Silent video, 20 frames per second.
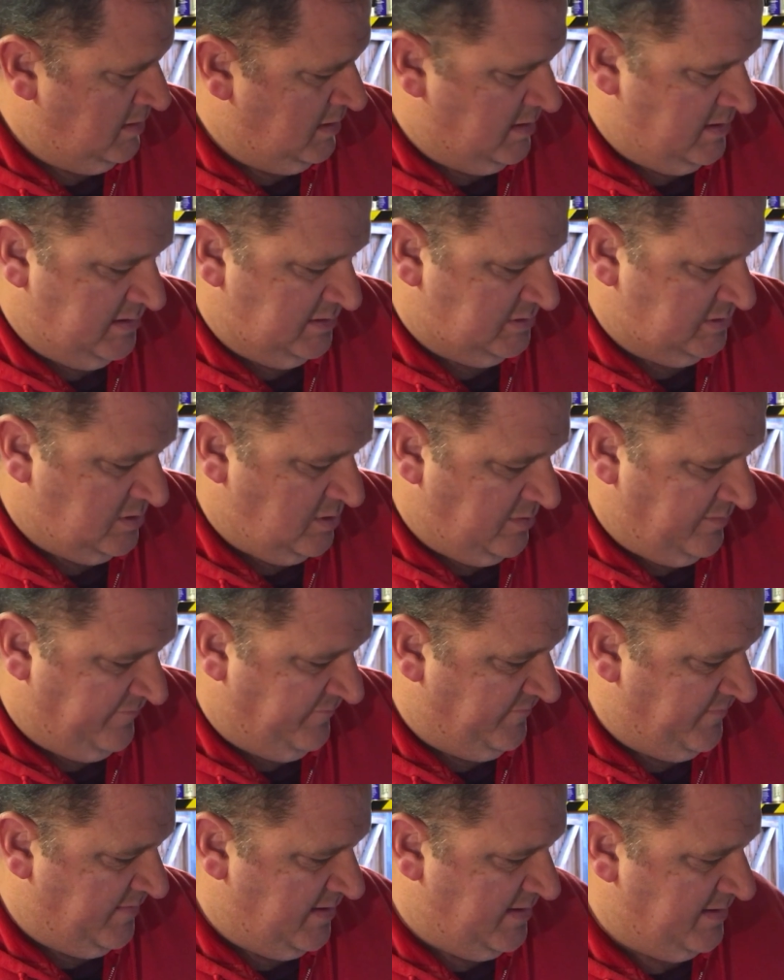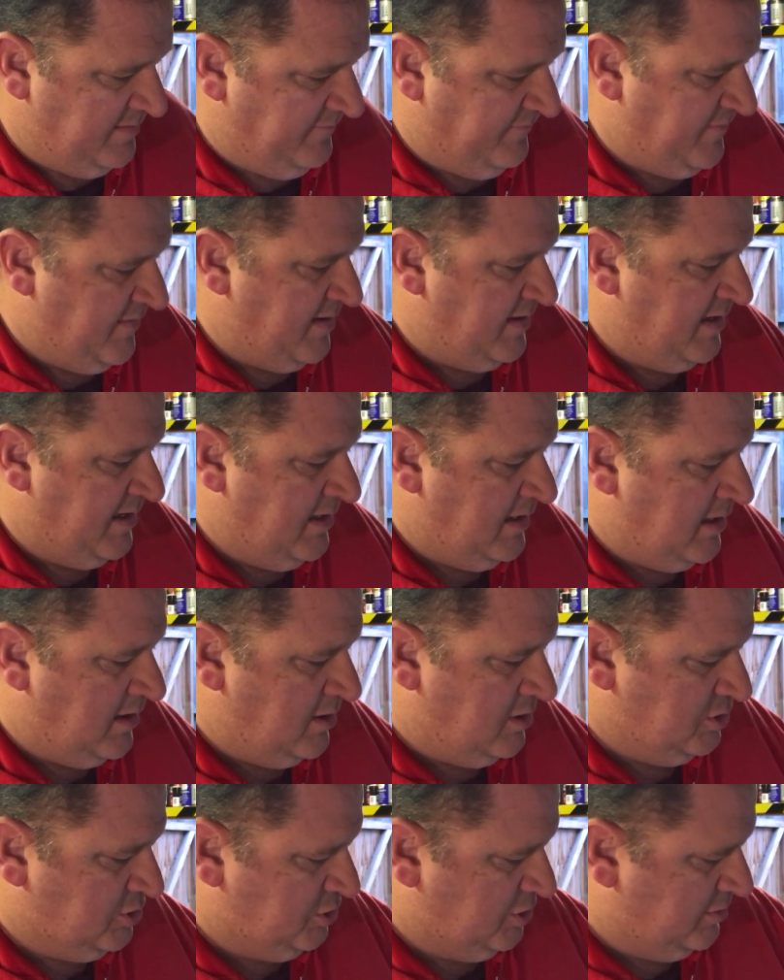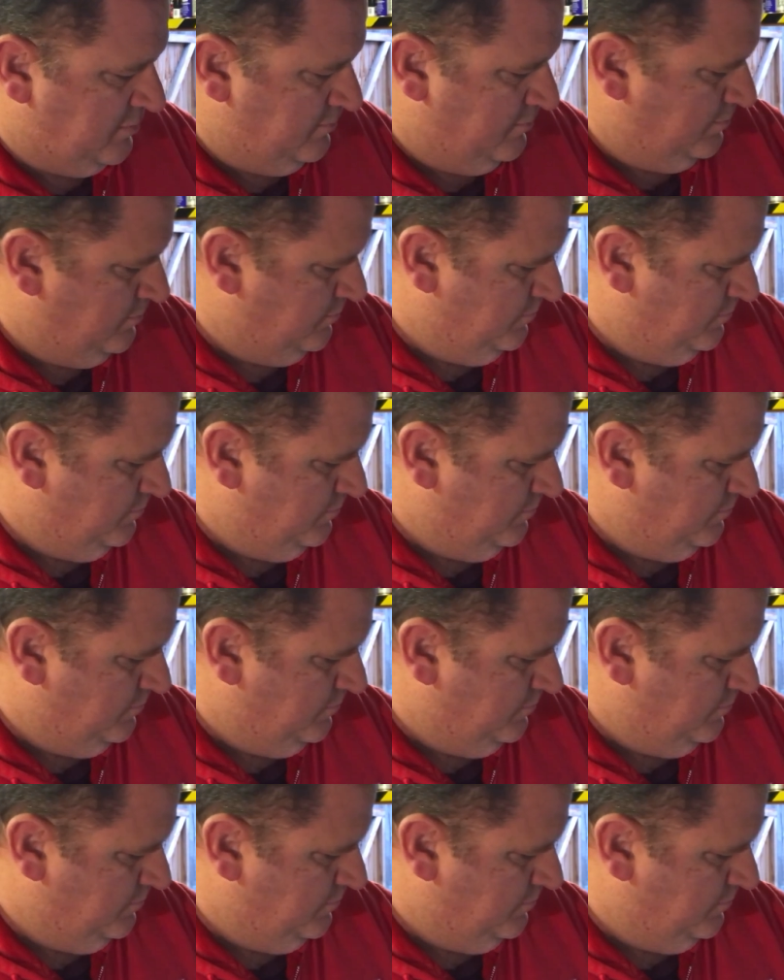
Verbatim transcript: and it's got a fairly fairly large um,